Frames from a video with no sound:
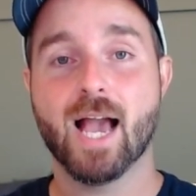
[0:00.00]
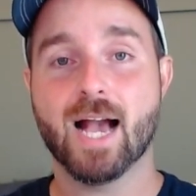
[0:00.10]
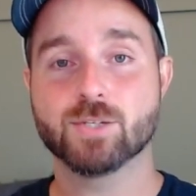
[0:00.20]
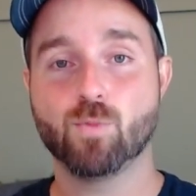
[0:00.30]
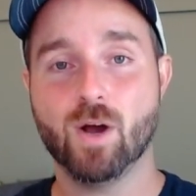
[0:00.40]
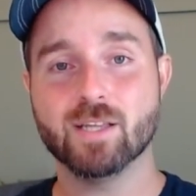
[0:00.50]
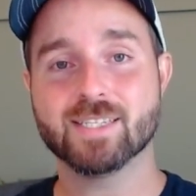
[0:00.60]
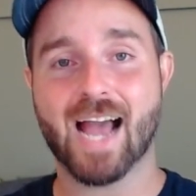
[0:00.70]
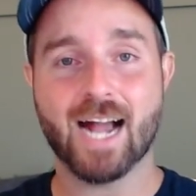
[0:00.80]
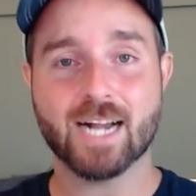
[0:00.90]
as well as
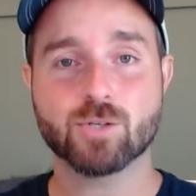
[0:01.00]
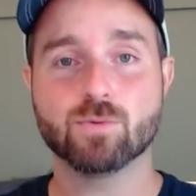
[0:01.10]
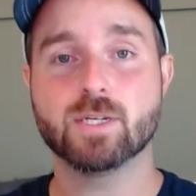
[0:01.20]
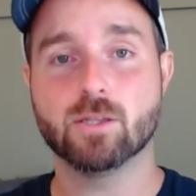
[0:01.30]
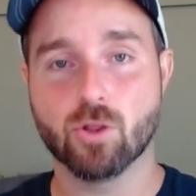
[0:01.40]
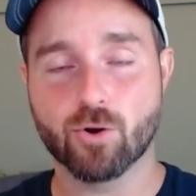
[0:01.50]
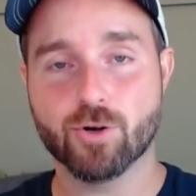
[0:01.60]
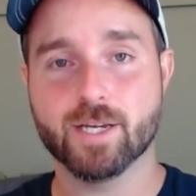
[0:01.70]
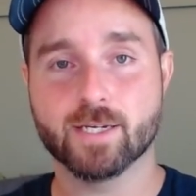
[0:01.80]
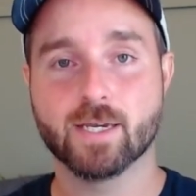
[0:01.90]
actually
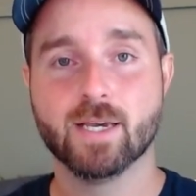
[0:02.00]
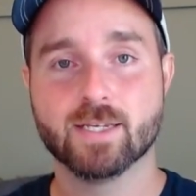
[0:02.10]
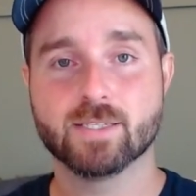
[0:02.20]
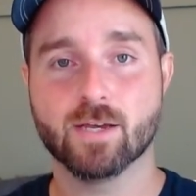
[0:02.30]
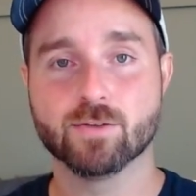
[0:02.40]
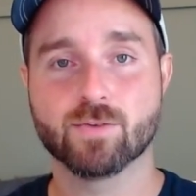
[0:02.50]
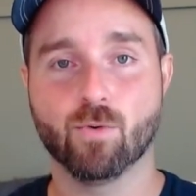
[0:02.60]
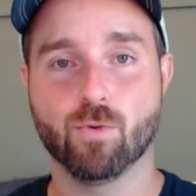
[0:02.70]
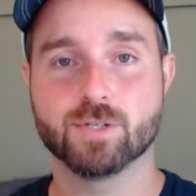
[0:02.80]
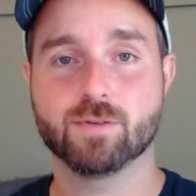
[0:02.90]
learning
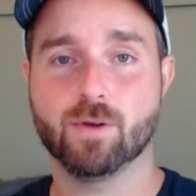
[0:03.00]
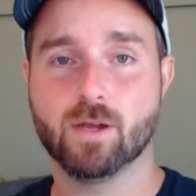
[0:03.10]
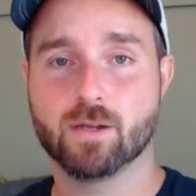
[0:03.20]
Salesforce